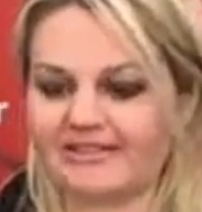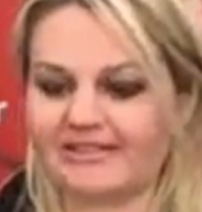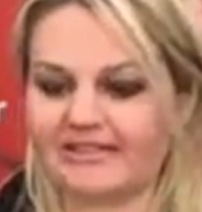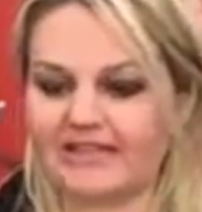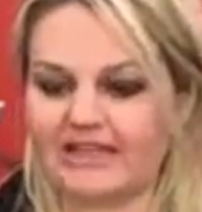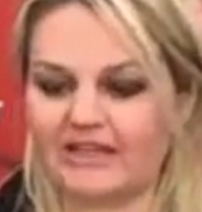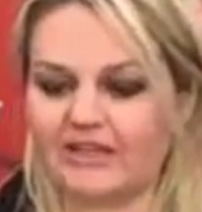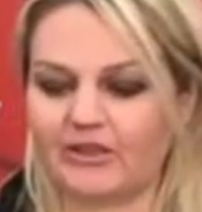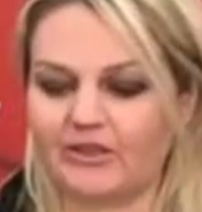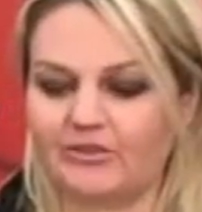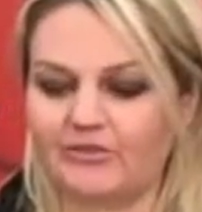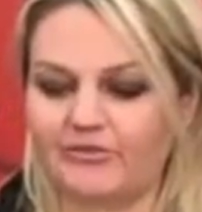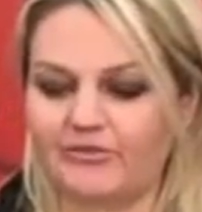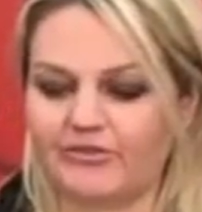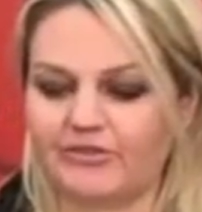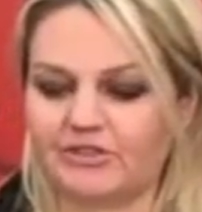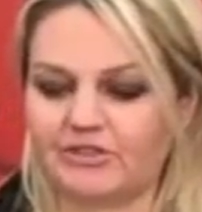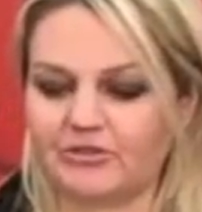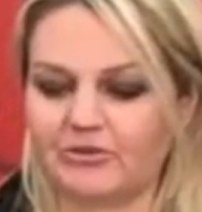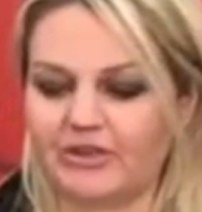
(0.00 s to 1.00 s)
Thank you for
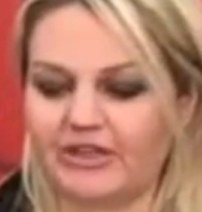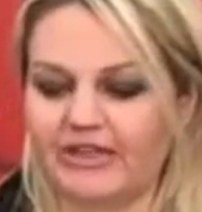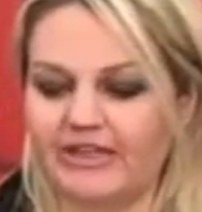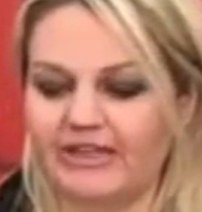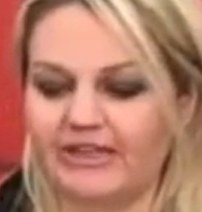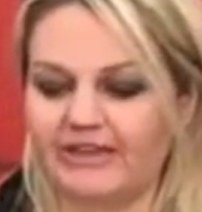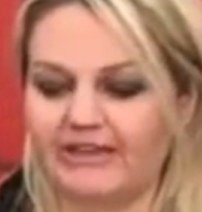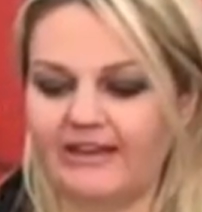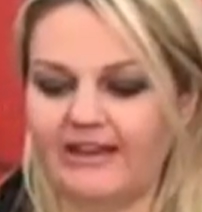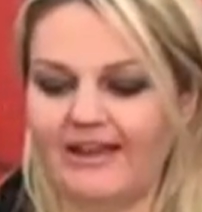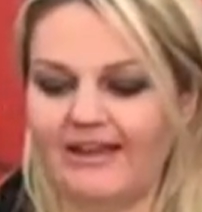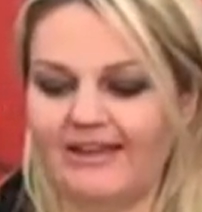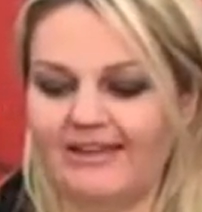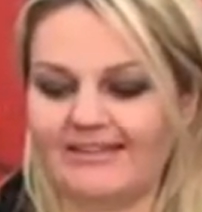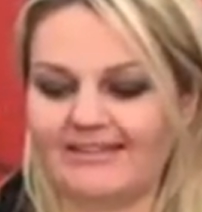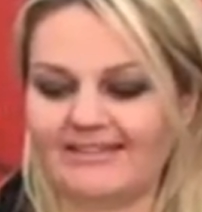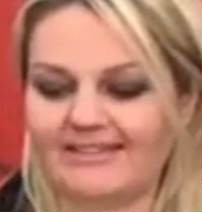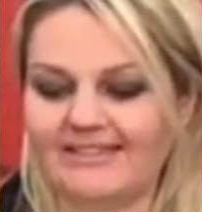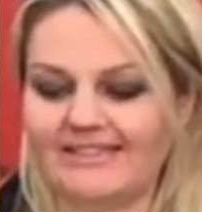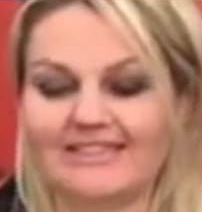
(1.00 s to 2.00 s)
joining
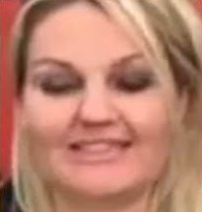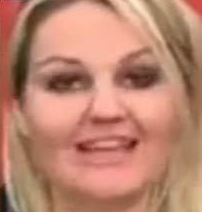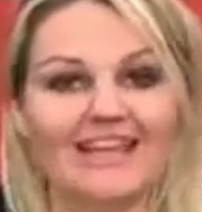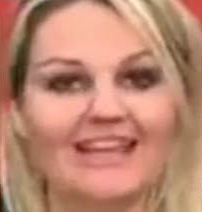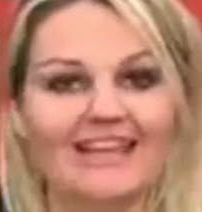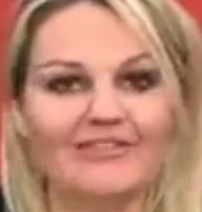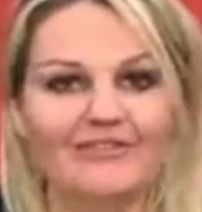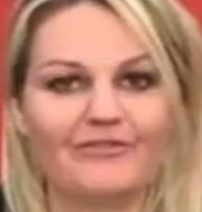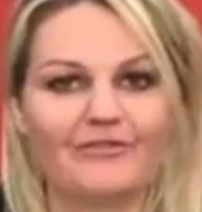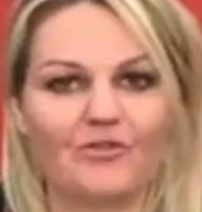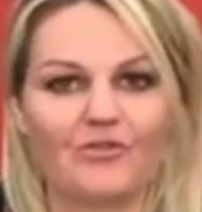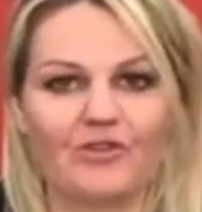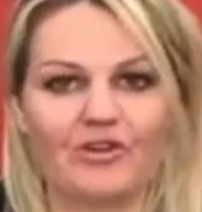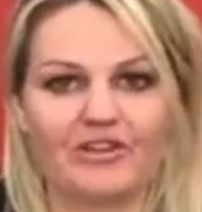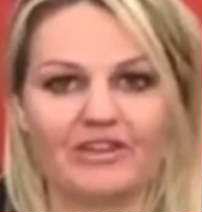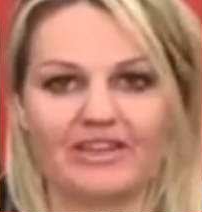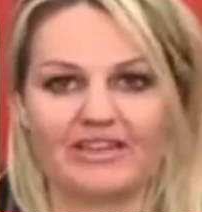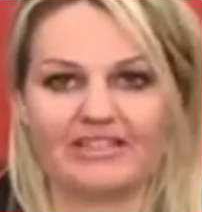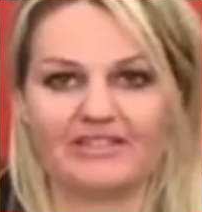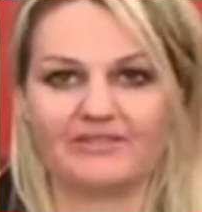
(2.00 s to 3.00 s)
us today for
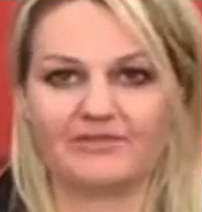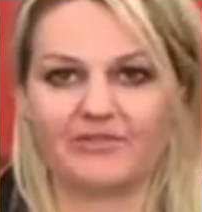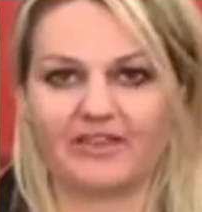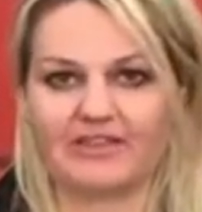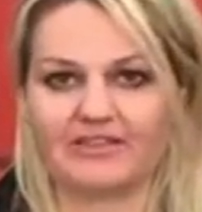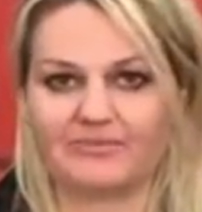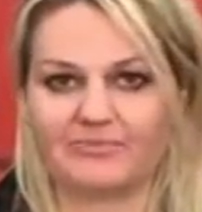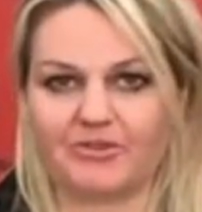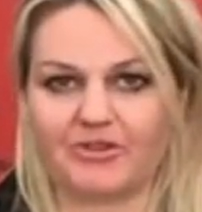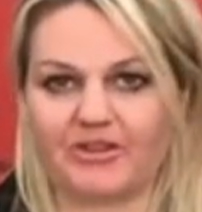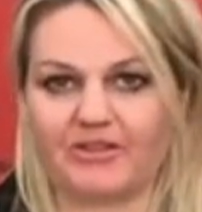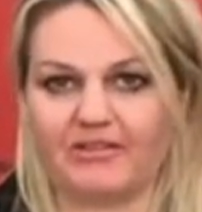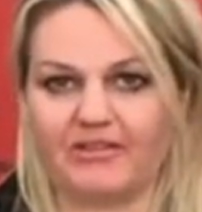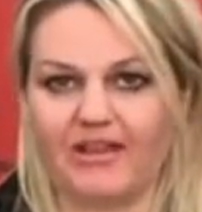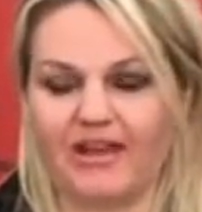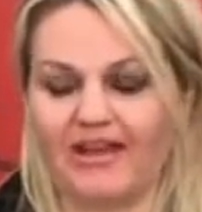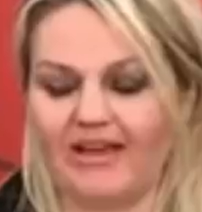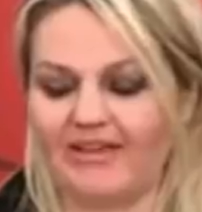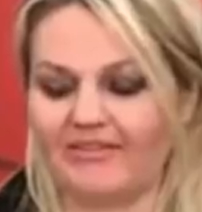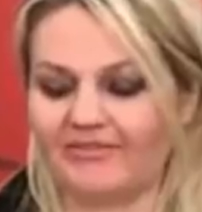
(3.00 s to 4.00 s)
this Facebook
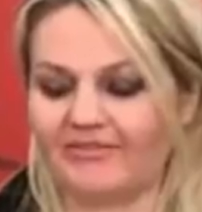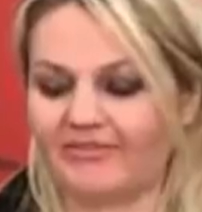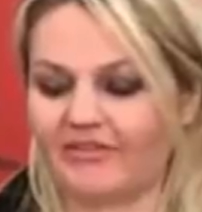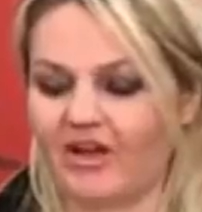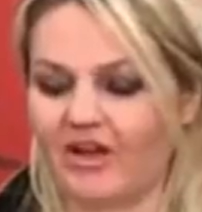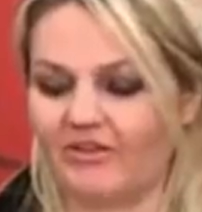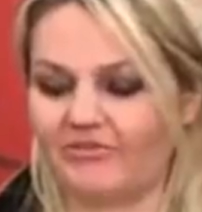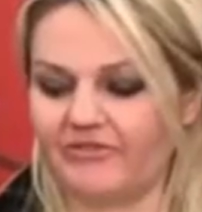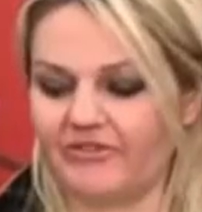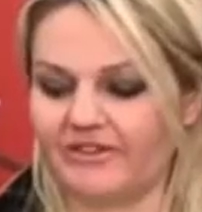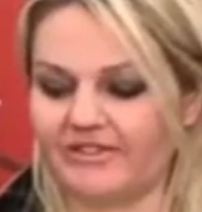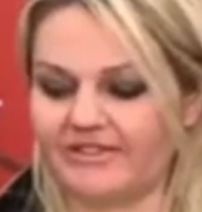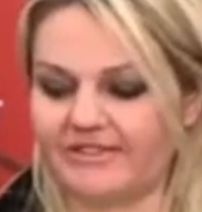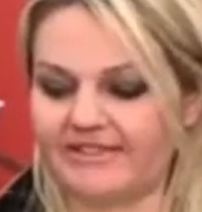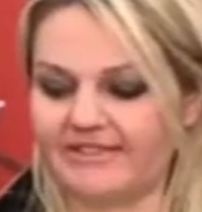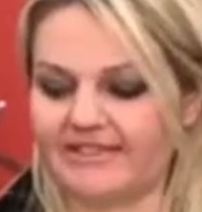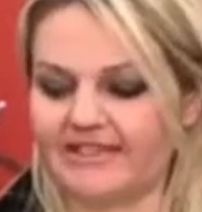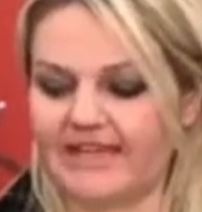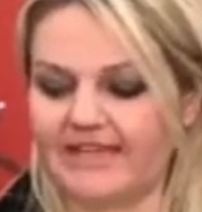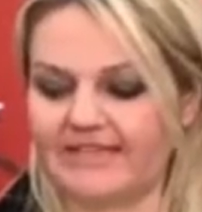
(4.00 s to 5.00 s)
Live conference
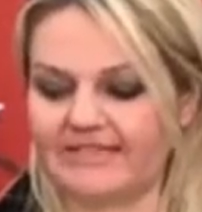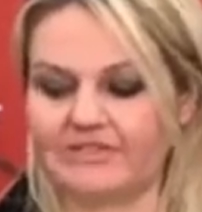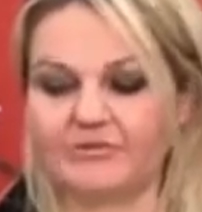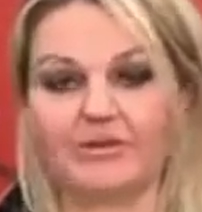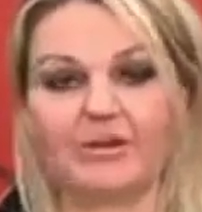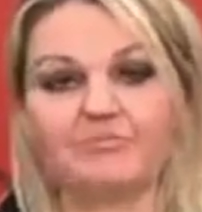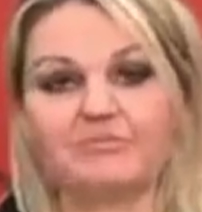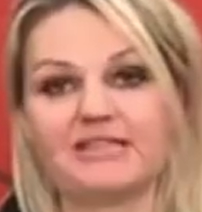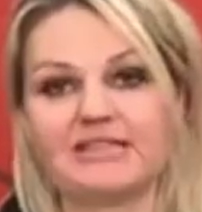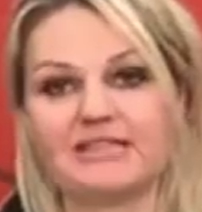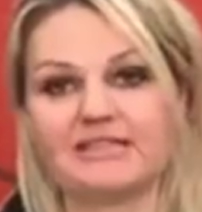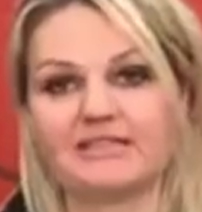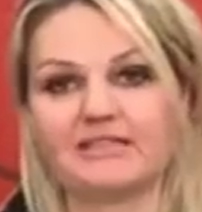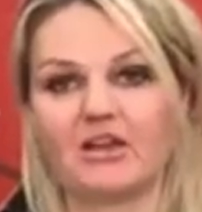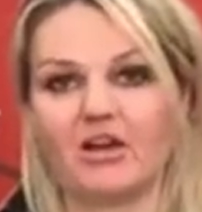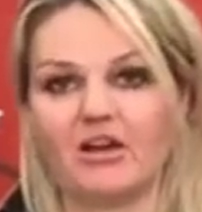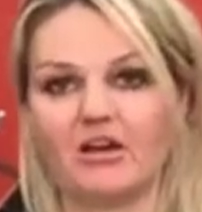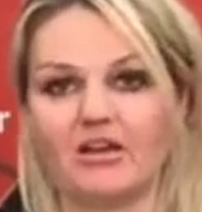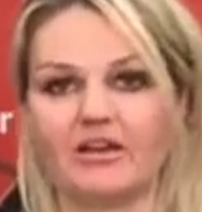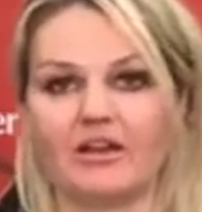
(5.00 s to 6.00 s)
uh, to update
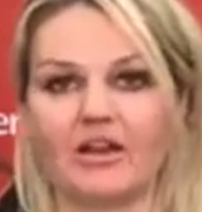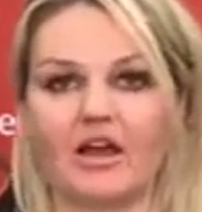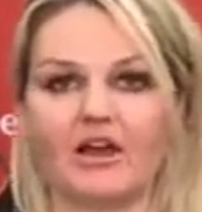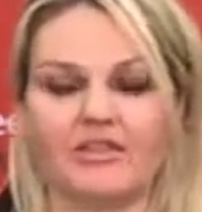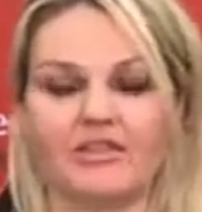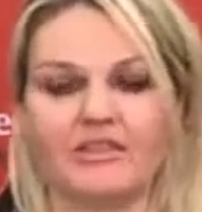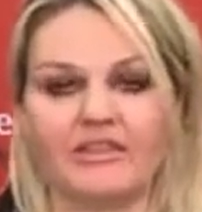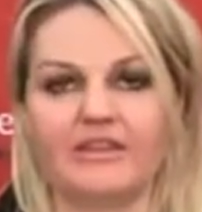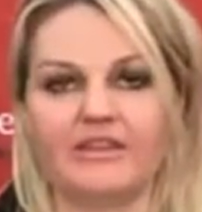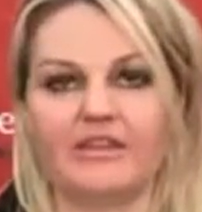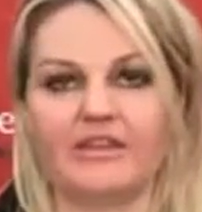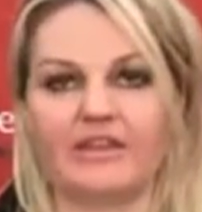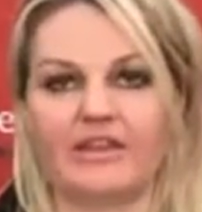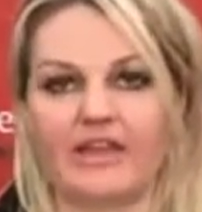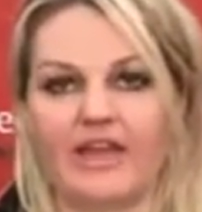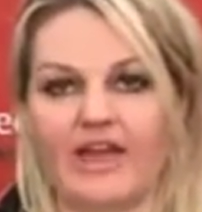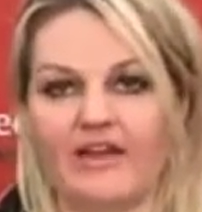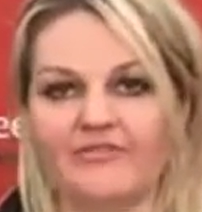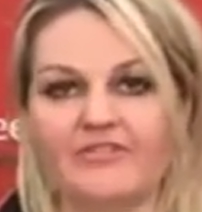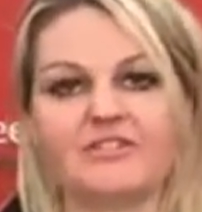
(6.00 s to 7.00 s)
on the
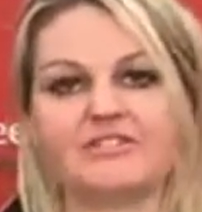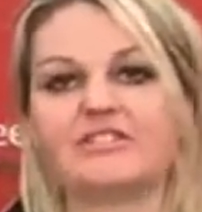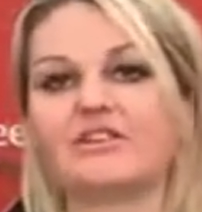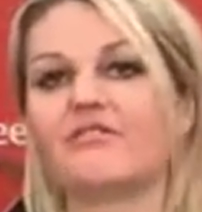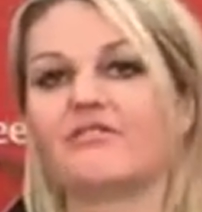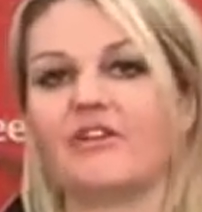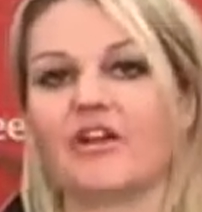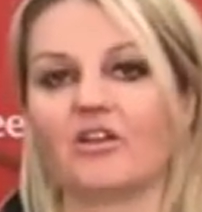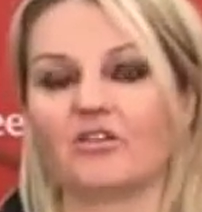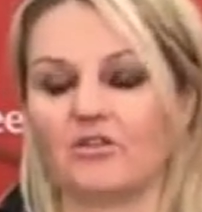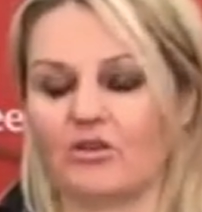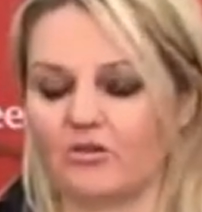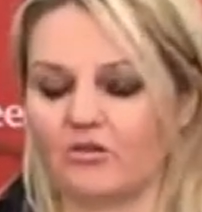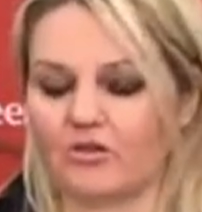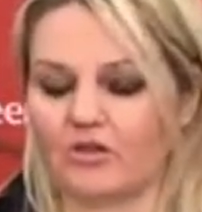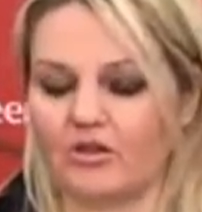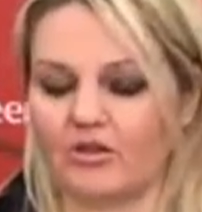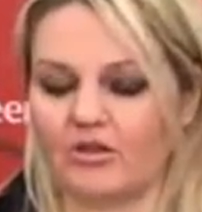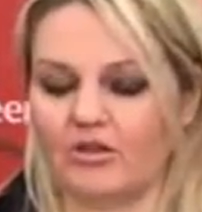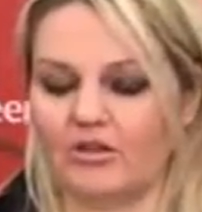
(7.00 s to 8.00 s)
efforts of our
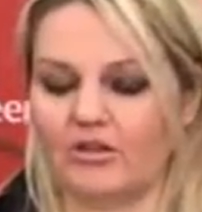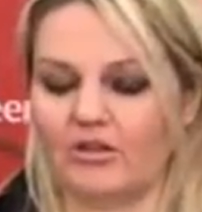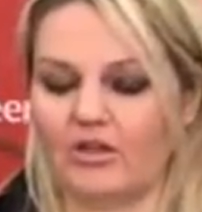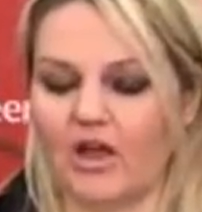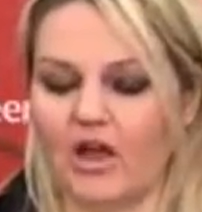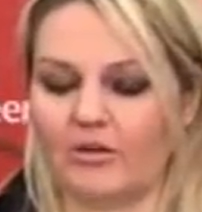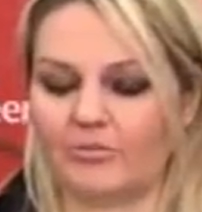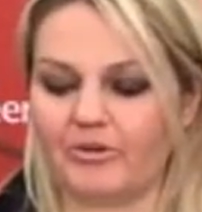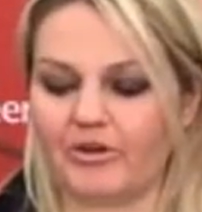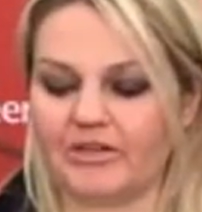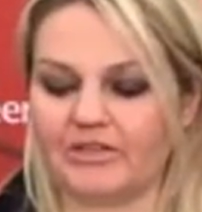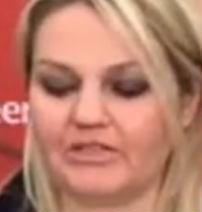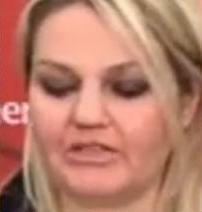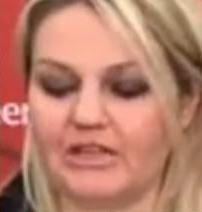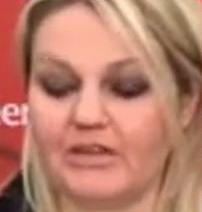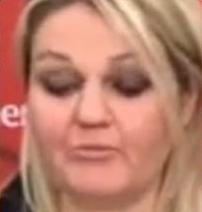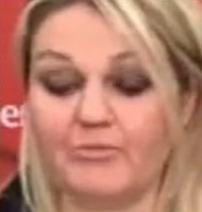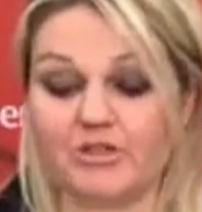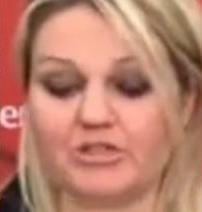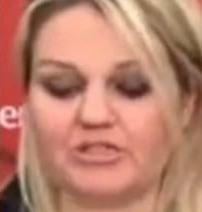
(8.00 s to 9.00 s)
local operation,
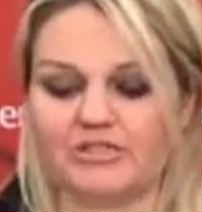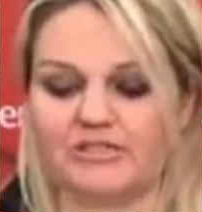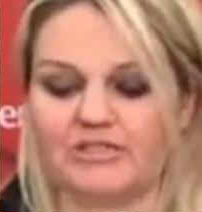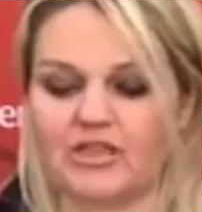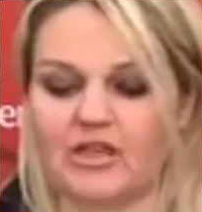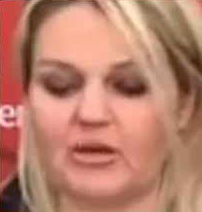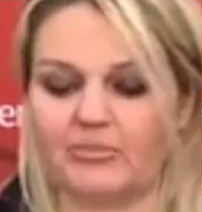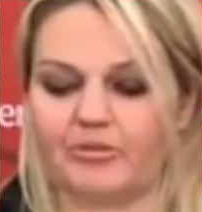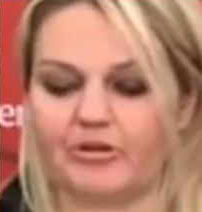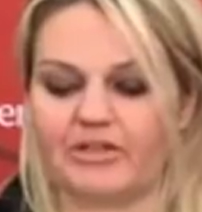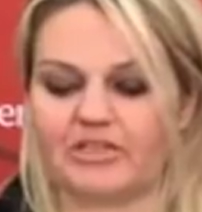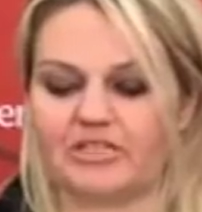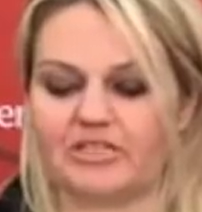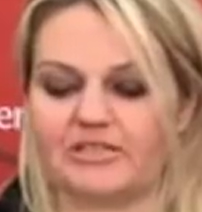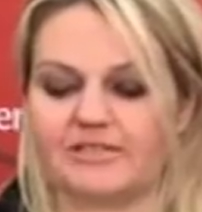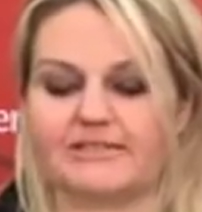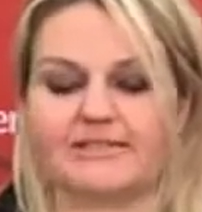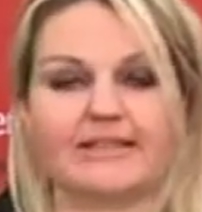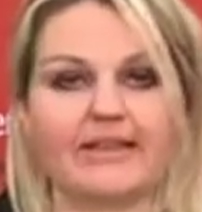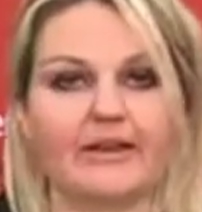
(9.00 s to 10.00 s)
Emergency
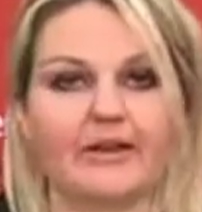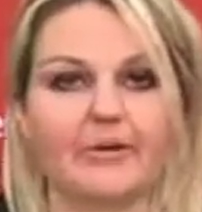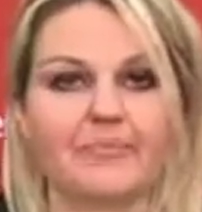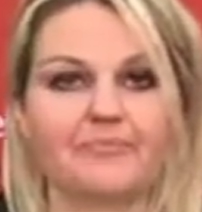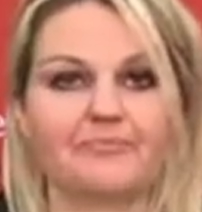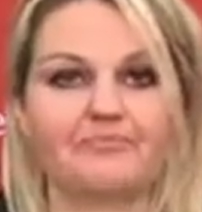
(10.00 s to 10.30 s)
Operations Center.